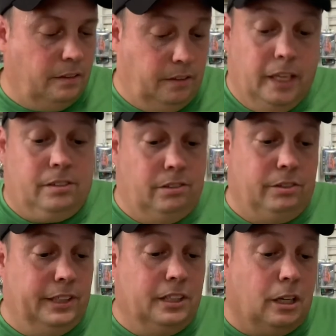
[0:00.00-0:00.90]
This is what
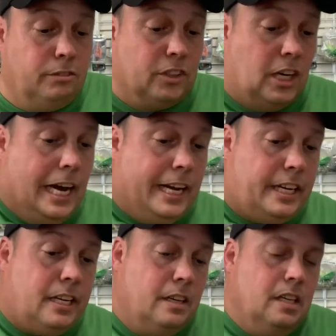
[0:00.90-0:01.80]
you call variety.
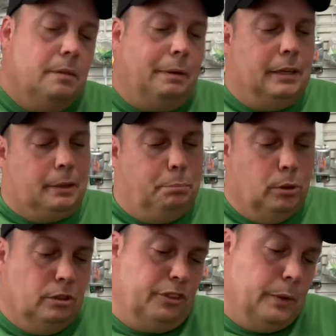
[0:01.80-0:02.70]
Maybe I can
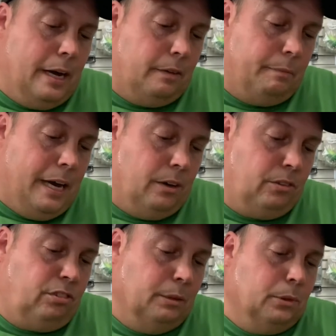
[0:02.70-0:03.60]
pull a few of them out
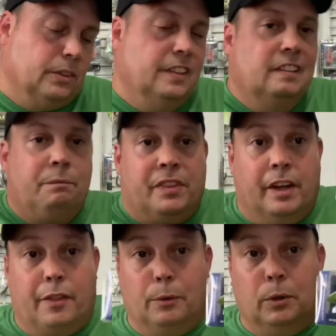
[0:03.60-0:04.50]
similar.
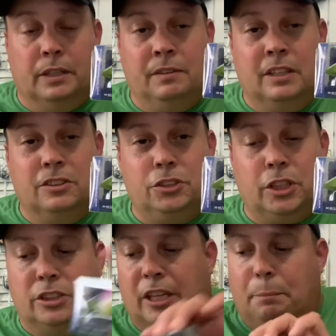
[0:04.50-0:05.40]
Another one,
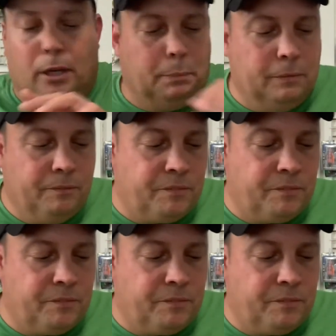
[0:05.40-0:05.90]
sunset purple.